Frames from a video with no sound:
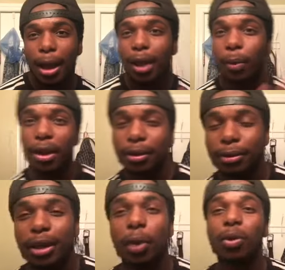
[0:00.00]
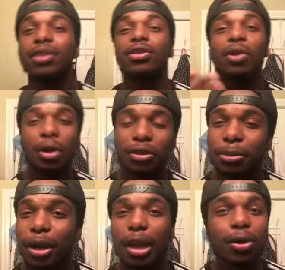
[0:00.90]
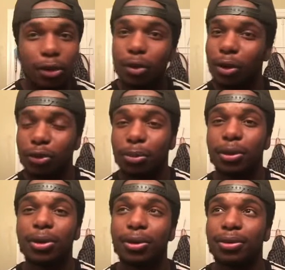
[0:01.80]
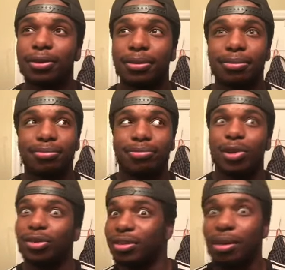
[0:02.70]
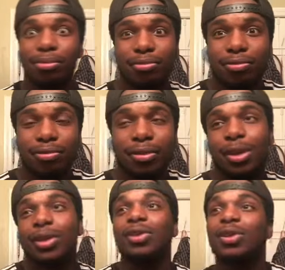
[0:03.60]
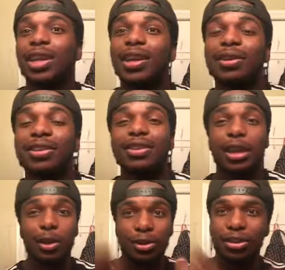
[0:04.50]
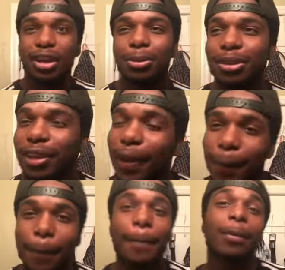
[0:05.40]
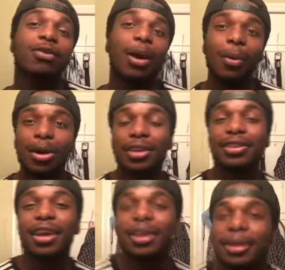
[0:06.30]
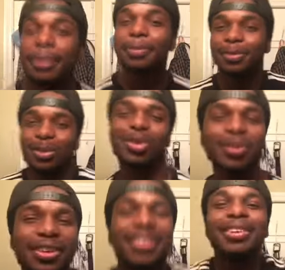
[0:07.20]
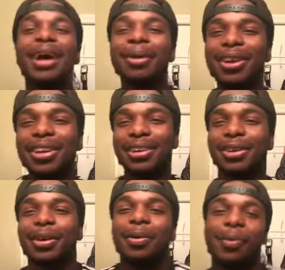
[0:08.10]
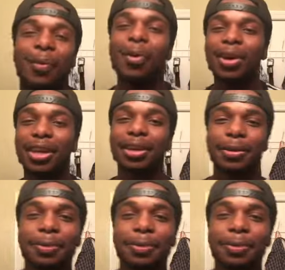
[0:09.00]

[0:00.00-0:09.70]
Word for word: I went and I wanted to talk to him, but I couldn't talk to him because of someone. So then now she's like, Donjae, come inside. So I walk inside now. Swear I'm good enough. Walking now.